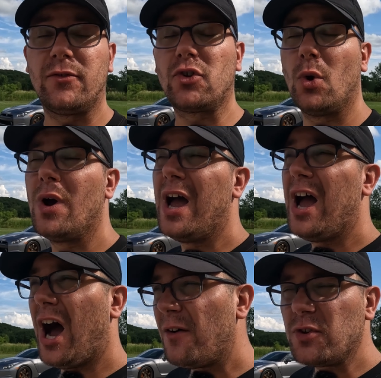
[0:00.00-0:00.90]
So
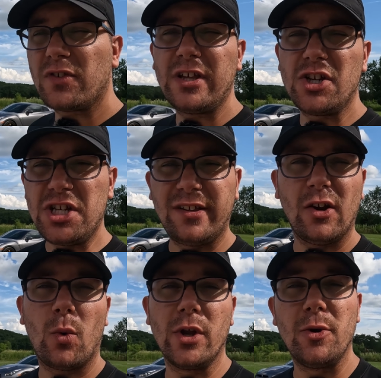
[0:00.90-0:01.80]
obviously a
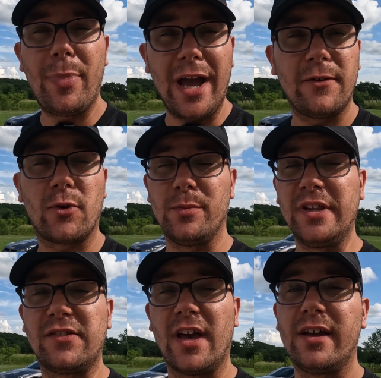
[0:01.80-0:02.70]
GTR, when you buy it from
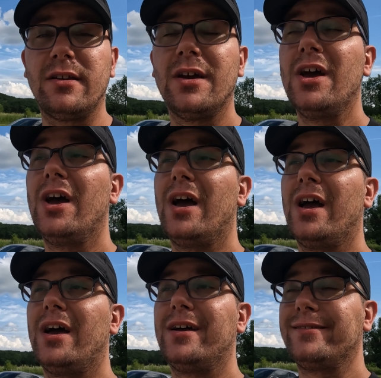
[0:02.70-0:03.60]
Nissan,
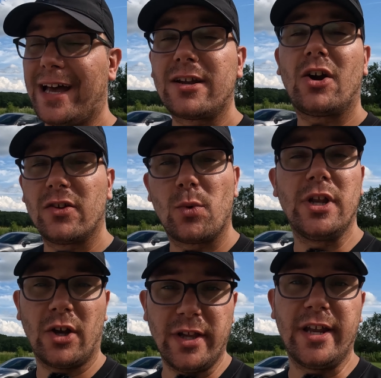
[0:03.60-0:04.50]
that car is
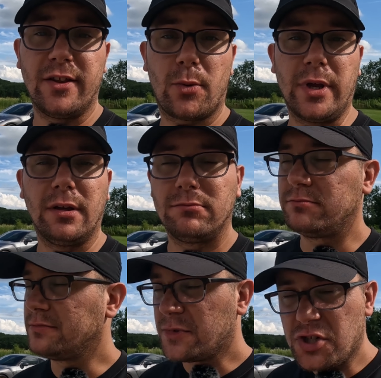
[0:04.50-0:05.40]
running on 93,
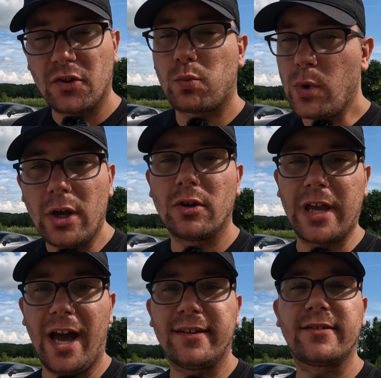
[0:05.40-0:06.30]
just regular
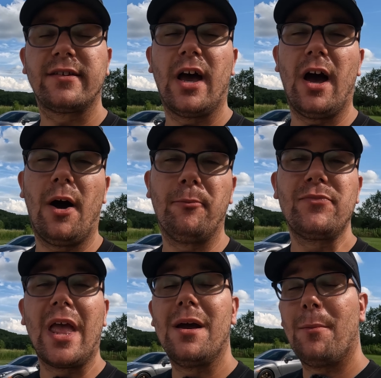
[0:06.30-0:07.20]
gas.
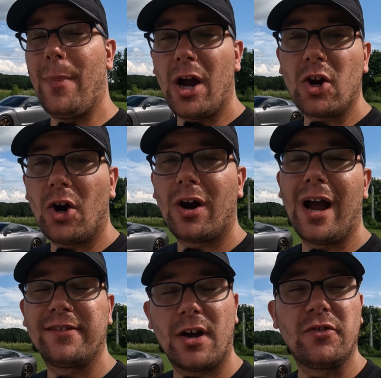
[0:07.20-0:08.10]
My car
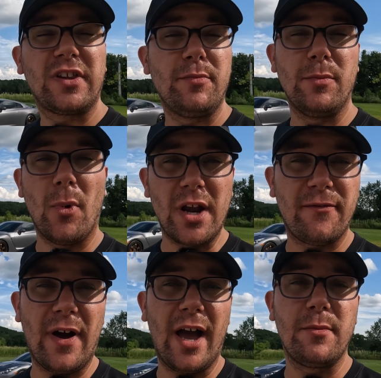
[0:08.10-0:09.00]
has obviously been
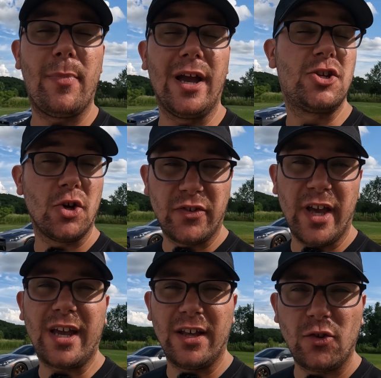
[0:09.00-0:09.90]
modified by
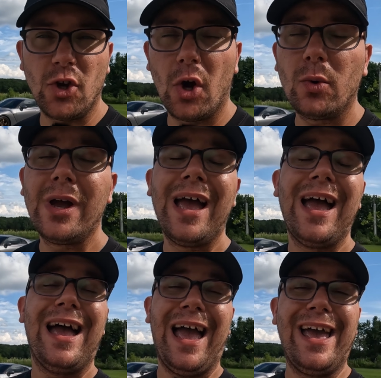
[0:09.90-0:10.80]
Jotech, as you know,
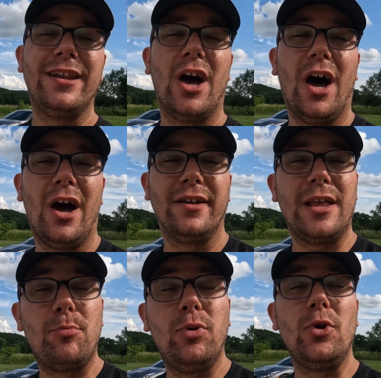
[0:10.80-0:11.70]
and
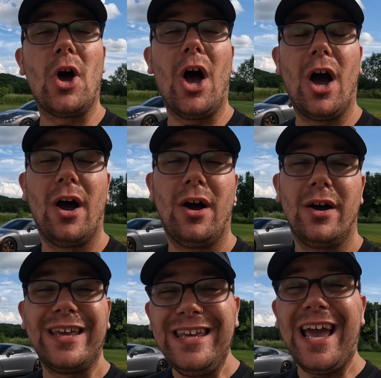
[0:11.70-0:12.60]
they put
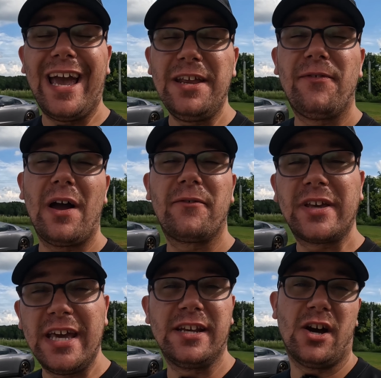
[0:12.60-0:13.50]
a E85
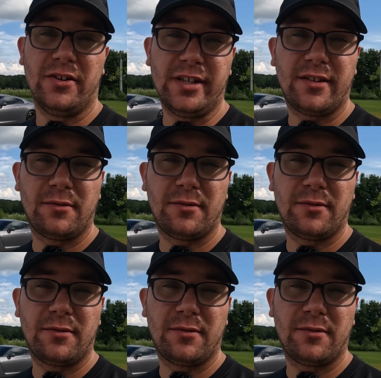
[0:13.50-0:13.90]
kit on it.